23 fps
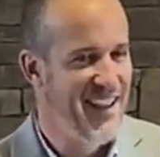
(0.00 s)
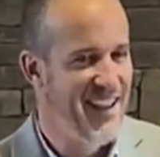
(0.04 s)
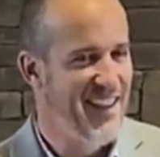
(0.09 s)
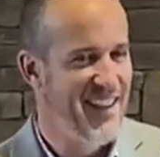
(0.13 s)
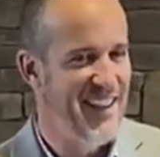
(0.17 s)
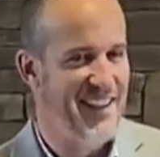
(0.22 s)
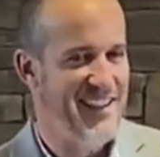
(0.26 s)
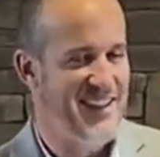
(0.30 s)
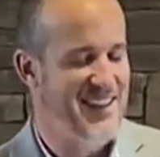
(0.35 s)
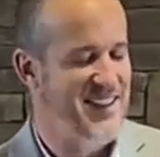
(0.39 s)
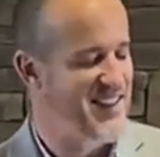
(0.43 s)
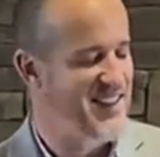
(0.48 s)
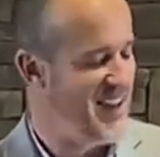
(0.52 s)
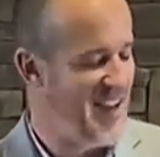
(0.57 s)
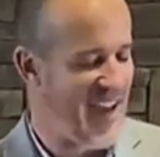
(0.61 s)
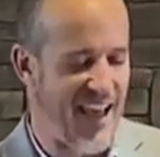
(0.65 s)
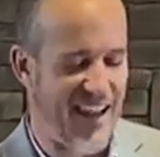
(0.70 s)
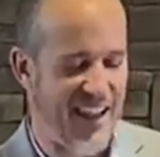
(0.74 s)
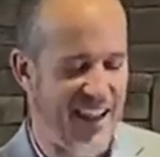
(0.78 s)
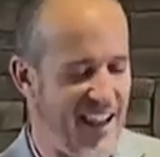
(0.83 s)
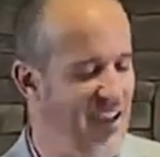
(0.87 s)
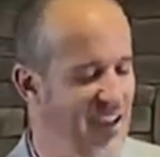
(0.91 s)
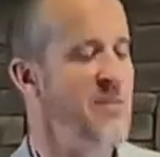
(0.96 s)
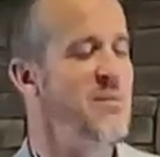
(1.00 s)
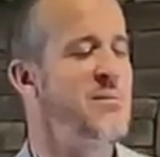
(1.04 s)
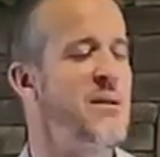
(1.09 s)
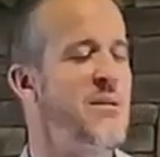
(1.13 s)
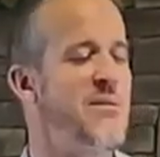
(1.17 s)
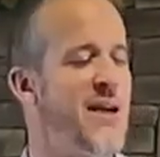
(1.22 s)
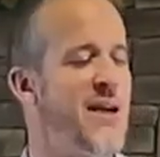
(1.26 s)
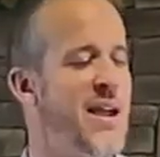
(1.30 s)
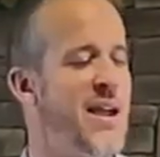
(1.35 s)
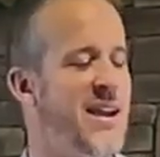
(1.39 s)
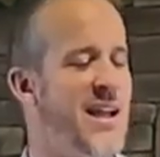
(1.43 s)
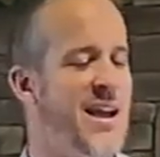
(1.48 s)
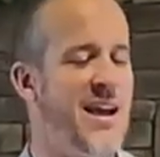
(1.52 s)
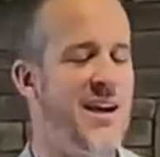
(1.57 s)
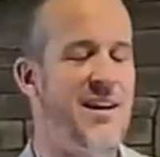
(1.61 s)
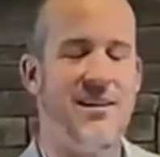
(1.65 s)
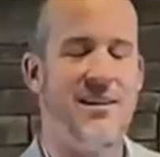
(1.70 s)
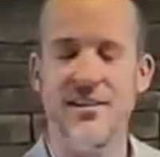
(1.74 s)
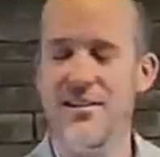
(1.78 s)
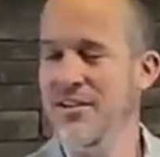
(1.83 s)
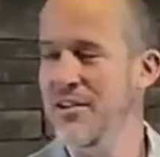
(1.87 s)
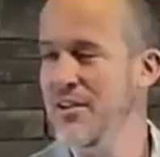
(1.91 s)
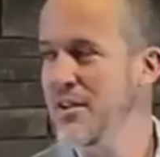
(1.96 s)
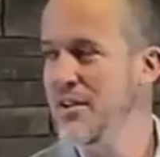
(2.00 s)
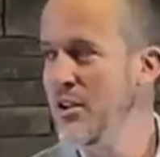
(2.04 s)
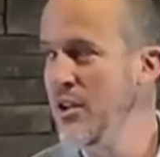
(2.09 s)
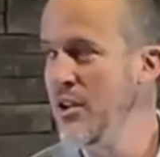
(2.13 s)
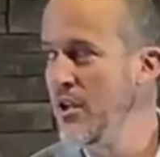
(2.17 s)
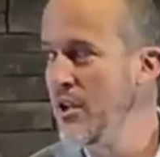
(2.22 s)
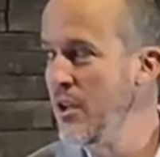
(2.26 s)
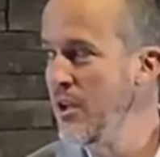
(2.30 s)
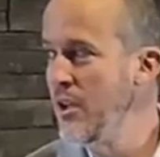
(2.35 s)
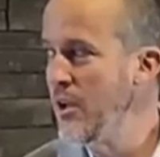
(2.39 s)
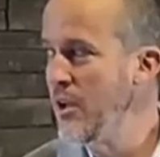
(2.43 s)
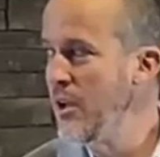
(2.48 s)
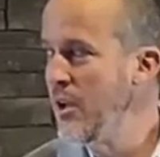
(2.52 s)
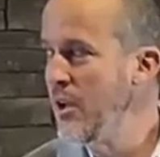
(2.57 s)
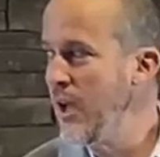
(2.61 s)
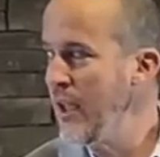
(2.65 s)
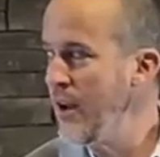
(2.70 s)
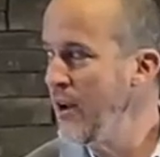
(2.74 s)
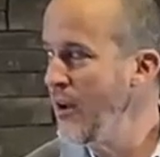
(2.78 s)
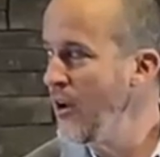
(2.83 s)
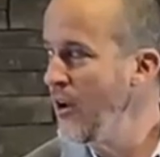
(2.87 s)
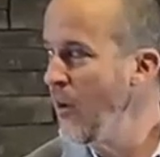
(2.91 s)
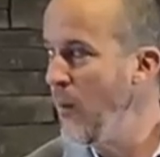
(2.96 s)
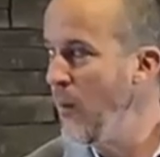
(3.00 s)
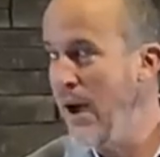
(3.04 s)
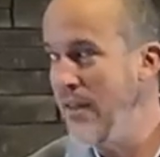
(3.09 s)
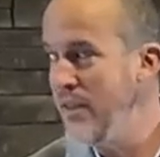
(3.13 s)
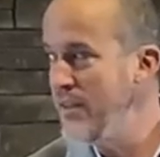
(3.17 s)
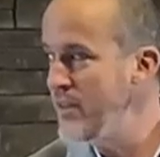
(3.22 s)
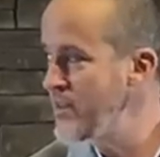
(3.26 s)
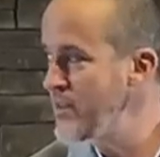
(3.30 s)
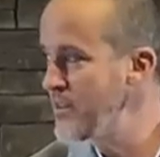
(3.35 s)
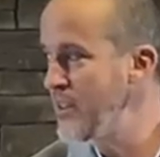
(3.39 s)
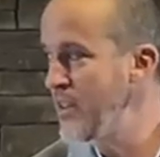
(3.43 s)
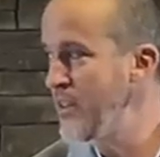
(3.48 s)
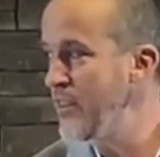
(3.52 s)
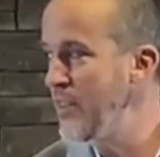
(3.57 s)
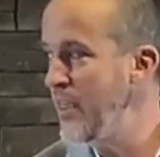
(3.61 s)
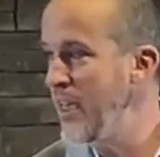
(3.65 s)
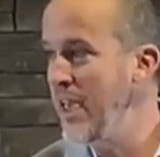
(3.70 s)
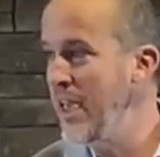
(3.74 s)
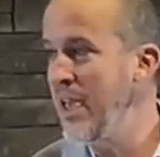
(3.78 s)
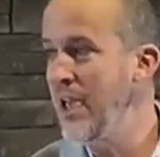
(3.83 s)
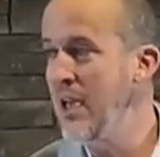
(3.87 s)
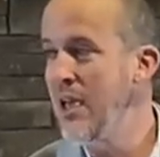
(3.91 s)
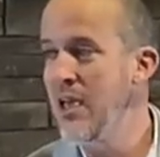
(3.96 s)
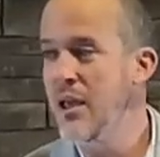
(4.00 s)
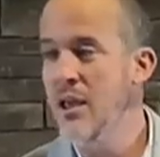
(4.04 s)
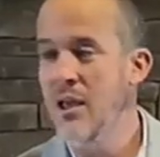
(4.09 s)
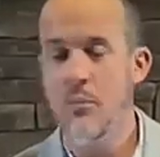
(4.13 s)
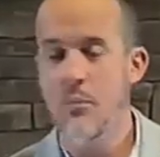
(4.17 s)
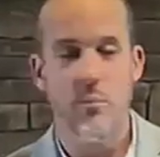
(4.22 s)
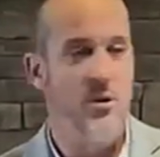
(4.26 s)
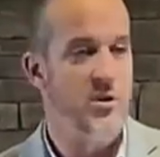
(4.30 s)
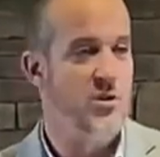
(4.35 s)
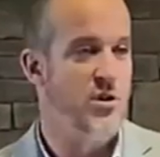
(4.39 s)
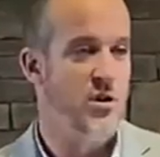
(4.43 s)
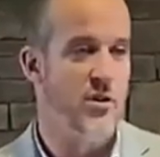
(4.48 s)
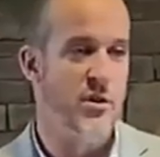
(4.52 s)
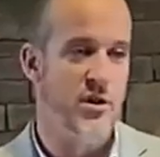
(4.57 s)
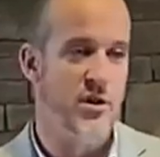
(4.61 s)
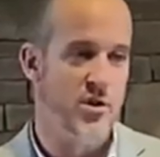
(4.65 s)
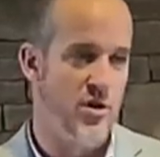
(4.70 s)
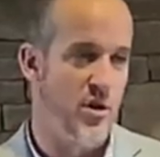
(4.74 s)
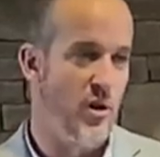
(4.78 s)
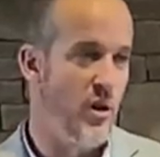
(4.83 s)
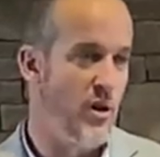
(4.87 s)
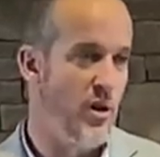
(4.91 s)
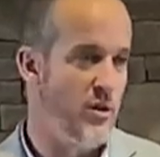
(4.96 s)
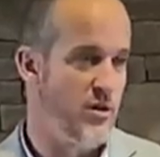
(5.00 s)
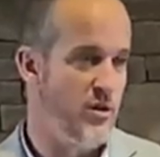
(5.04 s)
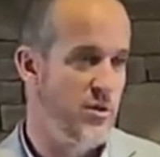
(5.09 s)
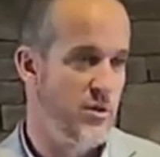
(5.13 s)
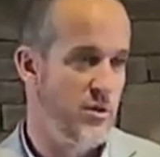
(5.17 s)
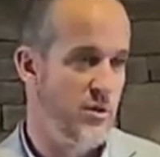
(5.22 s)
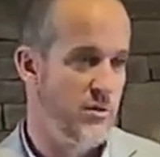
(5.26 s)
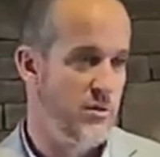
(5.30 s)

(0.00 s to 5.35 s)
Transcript: that's not loving me right now. I don't know why this is a thing, but you're in charge.